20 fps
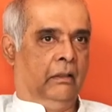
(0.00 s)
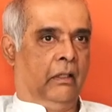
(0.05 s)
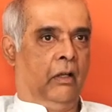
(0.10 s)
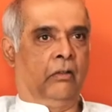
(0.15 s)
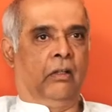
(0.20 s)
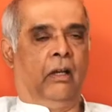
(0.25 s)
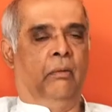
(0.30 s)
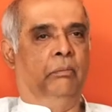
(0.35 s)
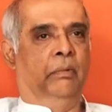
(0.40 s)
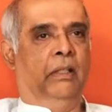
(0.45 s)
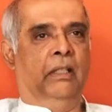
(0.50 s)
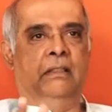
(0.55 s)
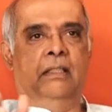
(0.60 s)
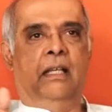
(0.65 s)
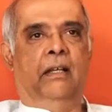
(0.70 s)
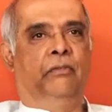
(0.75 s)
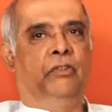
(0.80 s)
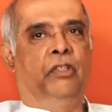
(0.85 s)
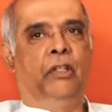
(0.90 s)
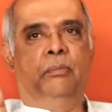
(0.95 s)
Now companies
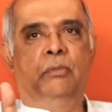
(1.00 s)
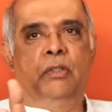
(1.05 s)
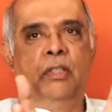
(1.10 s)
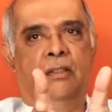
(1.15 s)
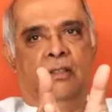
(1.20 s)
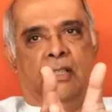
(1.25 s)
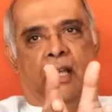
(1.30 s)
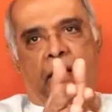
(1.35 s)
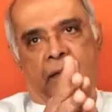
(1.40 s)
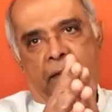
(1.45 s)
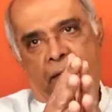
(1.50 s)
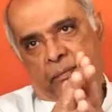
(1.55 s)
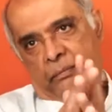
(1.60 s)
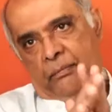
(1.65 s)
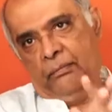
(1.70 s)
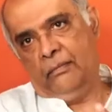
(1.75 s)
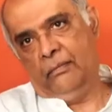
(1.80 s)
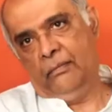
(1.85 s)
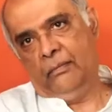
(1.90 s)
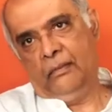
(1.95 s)
have gyms inside them.
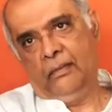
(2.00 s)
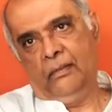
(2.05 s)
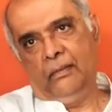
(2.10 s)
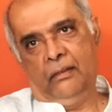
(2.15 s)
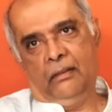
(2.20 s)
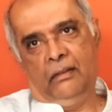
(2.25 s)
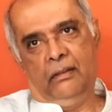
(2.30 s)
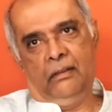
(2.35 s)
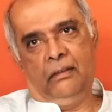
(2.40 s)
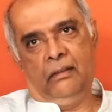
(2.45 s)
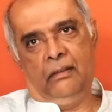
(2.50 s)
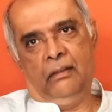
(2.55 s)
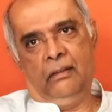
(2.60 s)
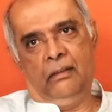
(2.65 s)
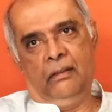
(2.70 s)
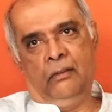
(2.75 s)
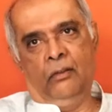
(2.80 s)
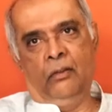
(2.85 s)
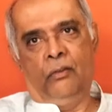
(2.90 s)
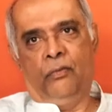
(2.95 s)

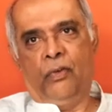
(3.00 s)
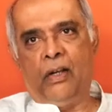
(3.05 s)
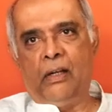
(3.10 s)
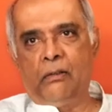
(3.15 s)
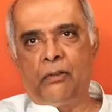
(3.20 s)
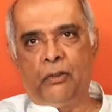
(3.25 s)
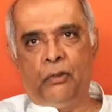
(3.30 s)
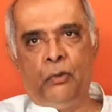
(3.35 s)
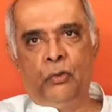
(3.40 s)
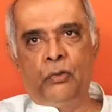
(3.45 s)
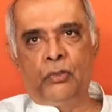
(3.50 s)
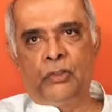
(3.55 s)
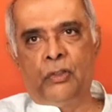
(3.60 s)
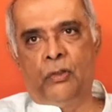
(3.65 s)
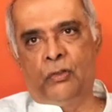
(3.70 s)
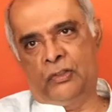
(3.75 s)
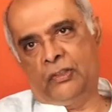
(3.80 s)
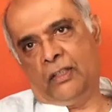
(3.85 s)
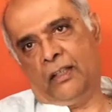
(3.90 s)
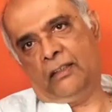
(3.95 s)
Don't fail to use
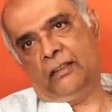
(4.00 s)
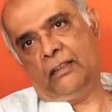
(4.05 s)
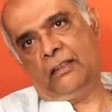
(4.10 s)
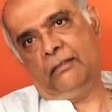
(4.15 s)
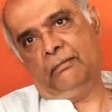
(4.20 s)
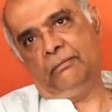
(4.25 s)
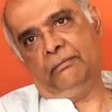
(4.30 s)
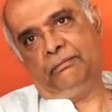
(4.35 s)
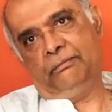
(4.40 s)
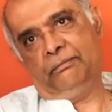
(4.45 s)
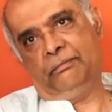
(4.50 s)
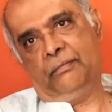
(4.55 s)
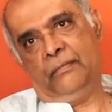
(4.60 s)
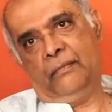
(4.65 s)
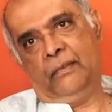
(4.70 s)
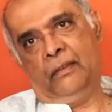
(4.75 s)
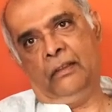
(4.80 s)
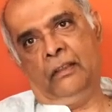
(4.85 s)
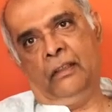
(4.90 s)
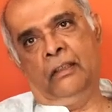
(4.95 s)
those things.
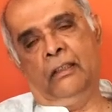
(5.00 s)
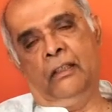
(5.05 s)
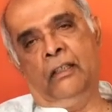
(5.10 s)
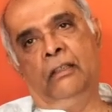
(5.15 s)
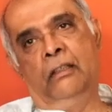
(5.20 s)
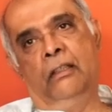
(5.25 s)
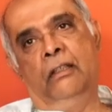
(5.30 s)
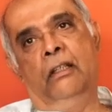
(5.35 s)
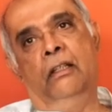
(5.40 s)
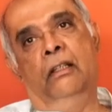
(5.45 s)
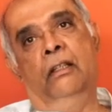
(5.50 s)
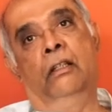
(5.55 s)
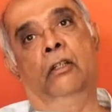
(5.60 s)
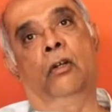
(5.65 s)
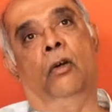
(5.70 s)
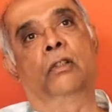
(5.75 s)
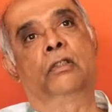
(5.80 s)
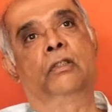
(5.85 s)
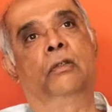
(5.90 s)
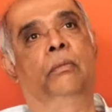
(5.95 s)
It
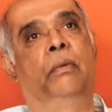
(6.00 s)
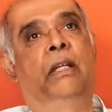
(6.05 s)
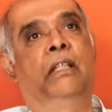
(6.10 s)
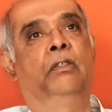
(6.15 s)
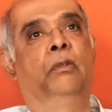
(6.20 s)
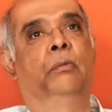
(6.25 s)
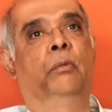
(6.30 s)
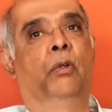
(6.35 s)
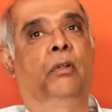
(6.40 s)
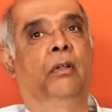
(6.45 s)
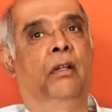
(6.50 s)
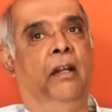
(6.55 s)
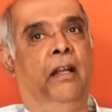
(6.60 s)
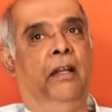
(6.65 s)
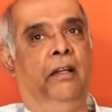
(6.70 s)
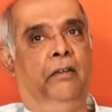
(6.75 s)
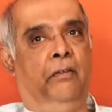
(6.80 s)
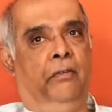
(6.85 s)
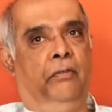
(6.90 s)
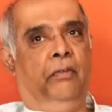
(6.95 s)
also makes you more
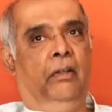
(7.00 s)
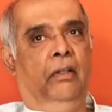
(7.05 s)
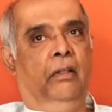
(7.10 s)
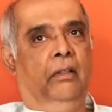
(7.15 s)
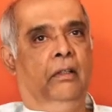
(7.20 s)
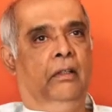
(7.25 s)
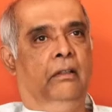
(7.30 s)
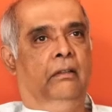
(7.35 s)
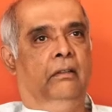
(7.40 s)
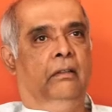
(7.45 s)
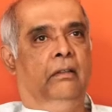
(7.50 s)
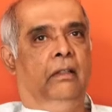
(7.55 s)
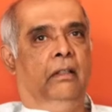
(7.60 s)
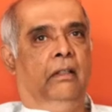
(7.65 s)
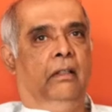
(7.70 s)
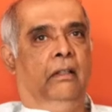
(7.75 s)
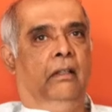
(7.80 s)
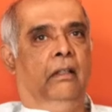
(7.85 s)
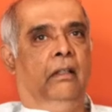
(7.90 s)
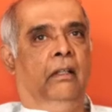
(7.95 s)
creative.
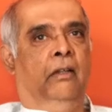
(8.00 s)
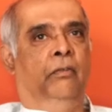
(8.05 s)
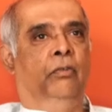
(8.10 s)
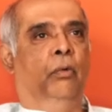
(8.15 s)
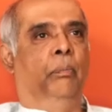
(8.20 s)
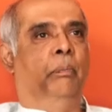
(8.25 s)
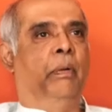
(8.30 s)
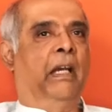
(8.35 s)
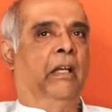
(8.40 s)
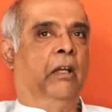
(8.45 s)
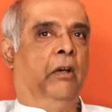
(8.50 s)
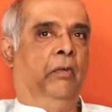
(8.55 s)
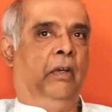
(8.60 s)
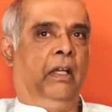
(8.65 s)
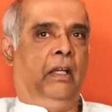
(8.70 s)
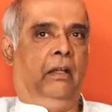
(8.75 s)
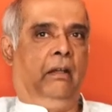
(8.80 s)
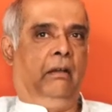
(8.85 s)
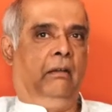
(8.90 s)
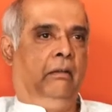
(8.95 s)
If you peg
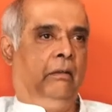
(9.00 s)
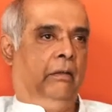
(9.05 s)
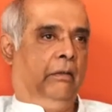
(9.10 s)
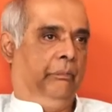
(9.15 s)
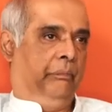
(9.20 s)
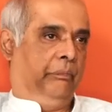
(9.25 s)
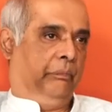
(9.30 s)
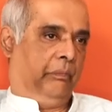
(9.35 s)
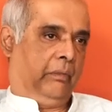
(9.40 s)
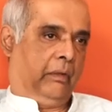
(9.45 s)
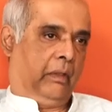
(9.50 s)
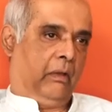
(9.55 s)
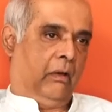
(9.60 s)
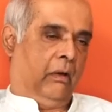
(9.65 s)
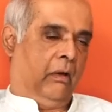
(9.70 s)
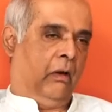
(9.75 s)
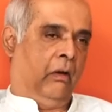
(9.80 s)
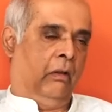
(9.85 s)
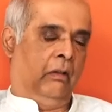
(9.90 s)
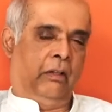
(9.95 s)
away
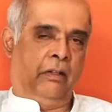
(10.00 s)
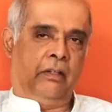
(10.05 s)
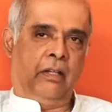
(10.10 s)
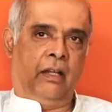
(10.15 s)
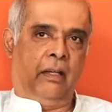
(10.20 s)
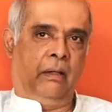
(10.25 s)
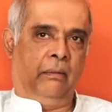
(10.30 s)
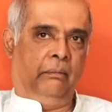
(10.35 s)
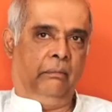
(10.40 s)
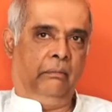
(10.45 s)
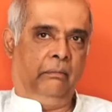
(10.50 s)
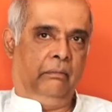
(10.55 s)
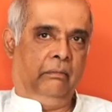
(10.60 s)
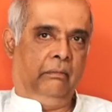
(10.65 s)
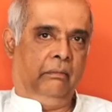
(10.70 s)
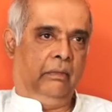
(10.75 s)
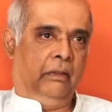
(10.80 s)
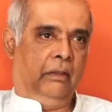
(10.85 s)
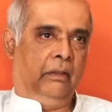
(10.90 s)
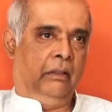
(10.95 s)
all the time,
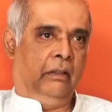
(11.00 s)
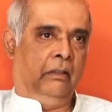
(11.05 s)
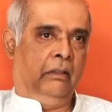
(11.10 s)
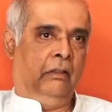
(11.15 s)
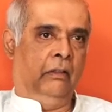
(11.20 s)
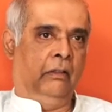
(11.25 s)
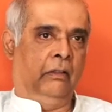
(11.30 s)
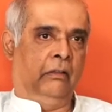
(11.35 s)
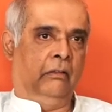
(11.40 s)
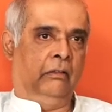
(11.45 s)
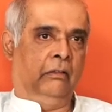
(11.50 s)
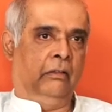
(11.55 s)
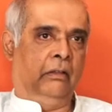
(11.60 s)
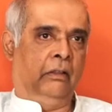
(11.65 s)
you're